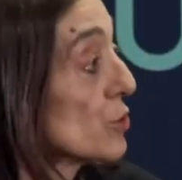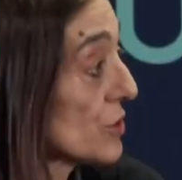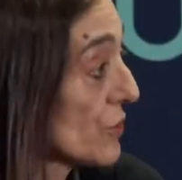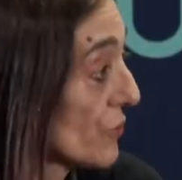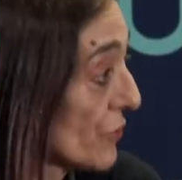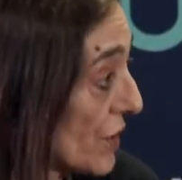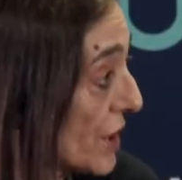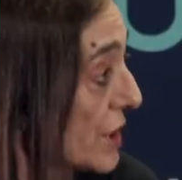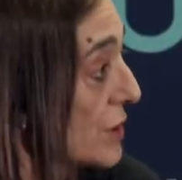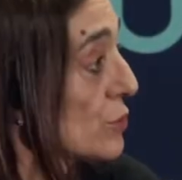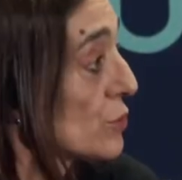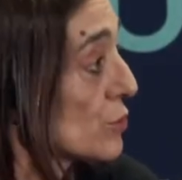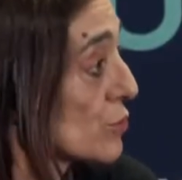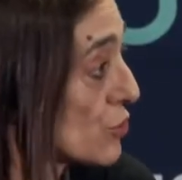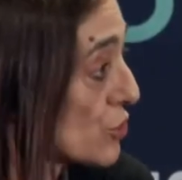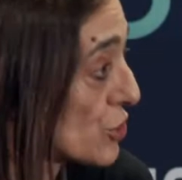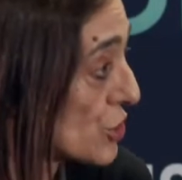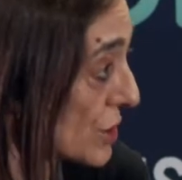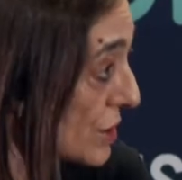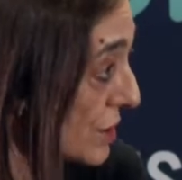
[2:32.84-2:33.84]
Almost
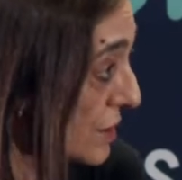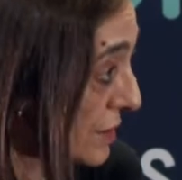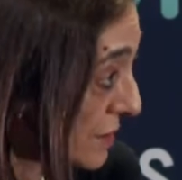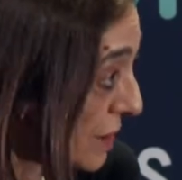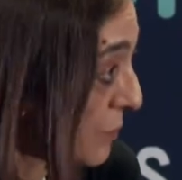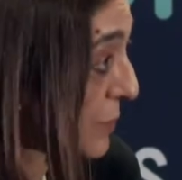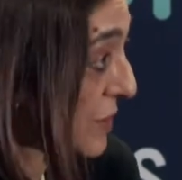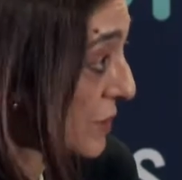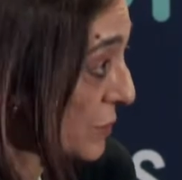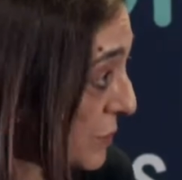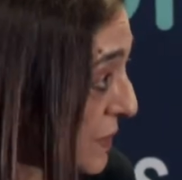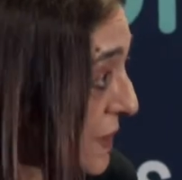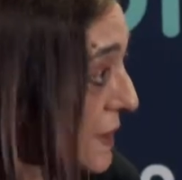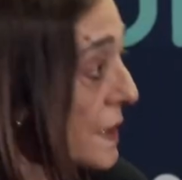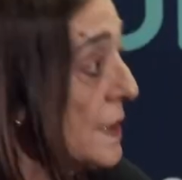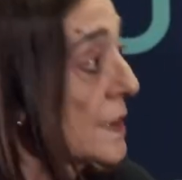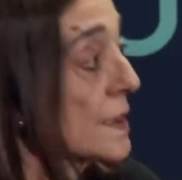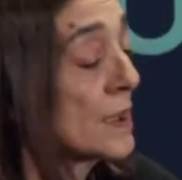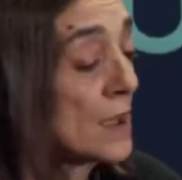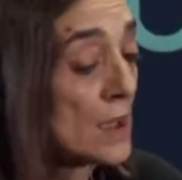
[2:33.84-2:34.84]
everything has been
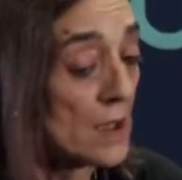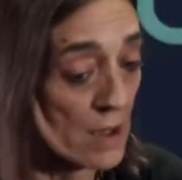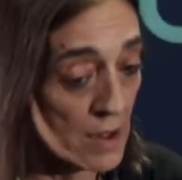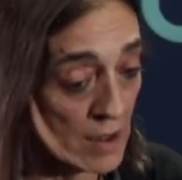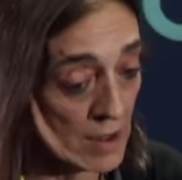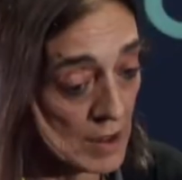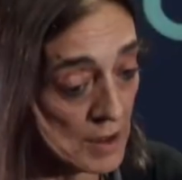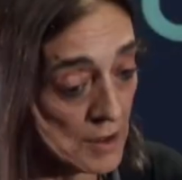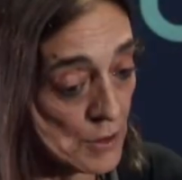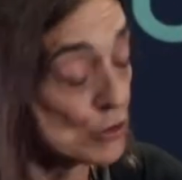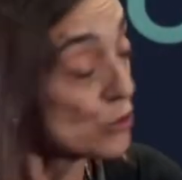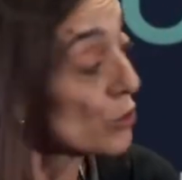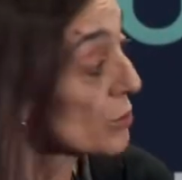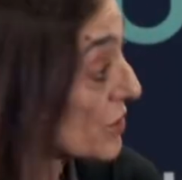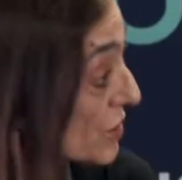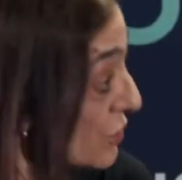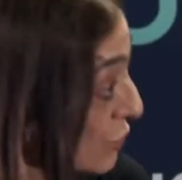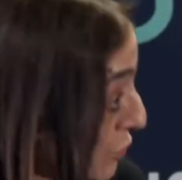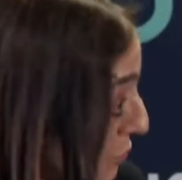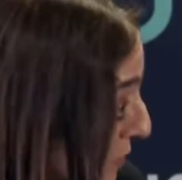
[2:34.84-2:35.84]
said about the
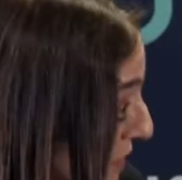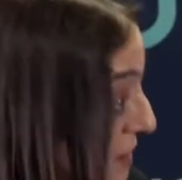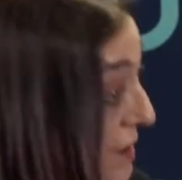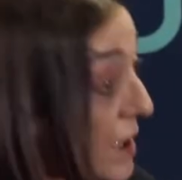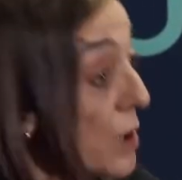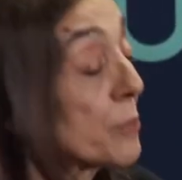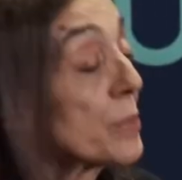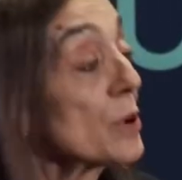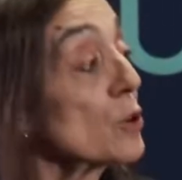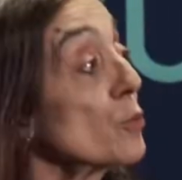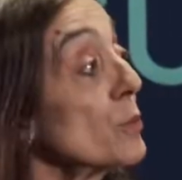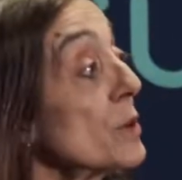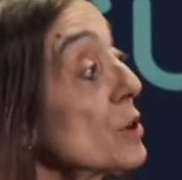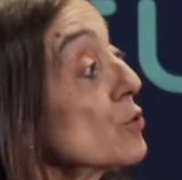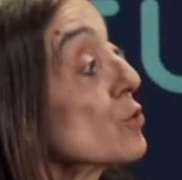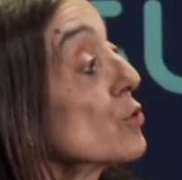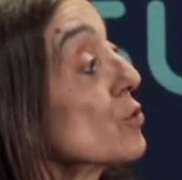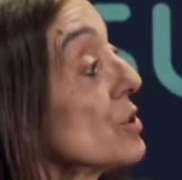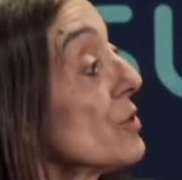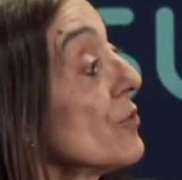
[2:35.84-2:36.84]
effects of the
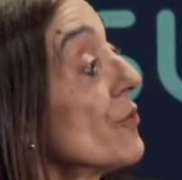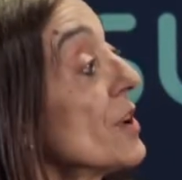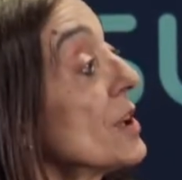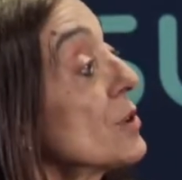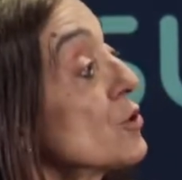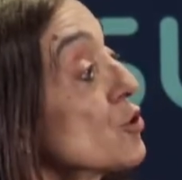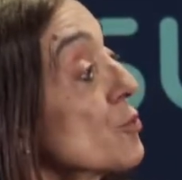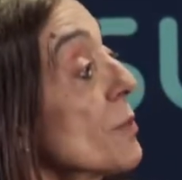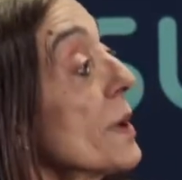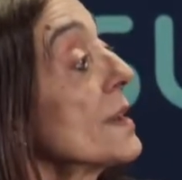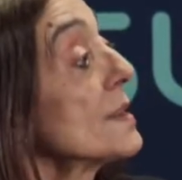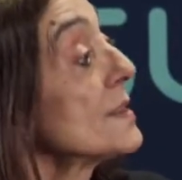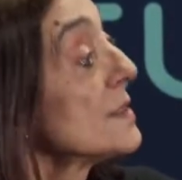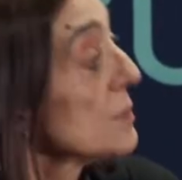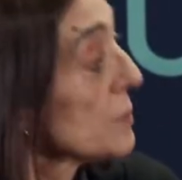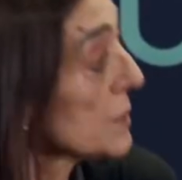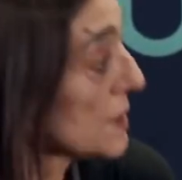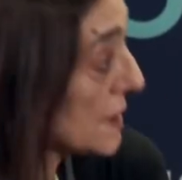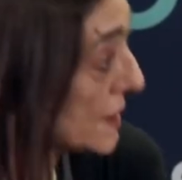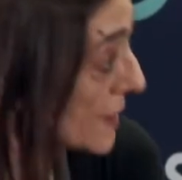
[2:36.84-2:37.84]
pandemic on mental
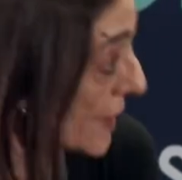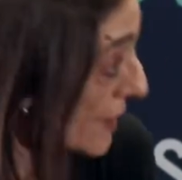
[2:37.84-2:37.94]
health,